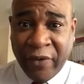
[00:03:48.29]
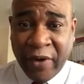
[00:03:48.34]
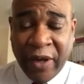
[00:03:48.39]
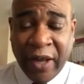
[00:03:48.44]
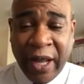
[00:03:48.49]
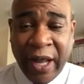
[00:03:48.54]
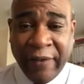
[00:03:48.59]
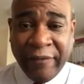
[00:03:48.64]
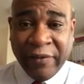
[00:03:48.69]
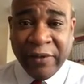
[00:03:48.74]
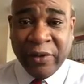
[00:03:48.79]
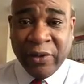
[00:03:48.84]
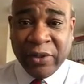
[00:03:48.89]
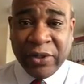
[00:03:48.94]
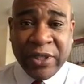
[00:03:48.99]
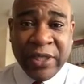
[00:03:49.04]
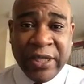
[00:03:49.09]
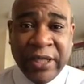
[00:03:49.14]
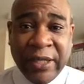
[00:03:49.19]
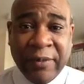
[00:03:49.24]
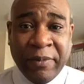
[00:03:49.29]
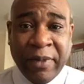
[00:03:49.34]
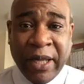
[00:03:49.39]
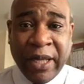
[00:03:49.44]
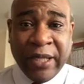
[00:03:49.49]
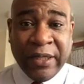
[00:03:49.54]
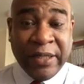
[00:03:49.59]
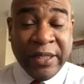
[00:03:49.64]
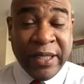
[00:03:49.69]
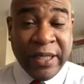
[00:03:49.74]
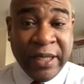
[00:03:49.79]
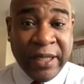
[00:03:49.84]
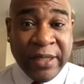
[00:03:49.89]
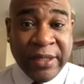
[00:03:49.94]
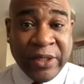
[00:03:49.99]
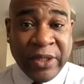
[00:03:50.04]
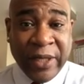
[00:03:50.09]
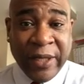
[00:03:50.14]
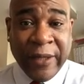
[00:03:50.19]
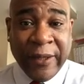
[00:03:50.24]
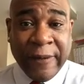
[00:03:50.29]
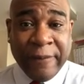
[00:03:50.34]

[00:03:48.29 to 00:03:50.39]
but I haven't looked at eBay in years.